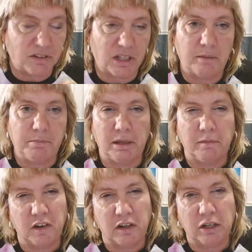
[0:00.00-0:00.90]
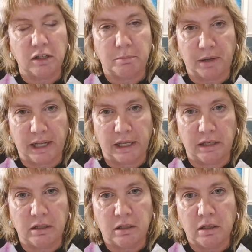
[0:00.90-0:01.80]
It's got to be a very good
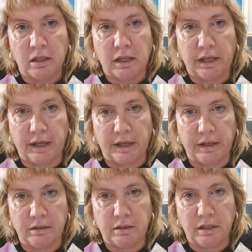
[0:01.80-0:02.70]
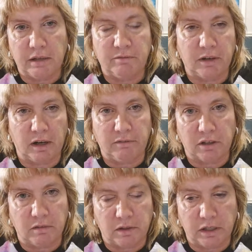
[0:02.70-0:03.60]
brand and in very,
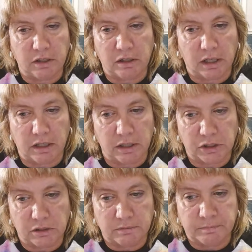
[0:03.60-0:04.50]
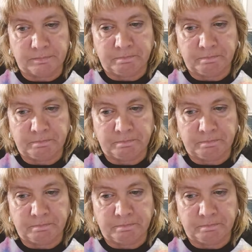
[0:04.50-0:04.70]
very, very good condition.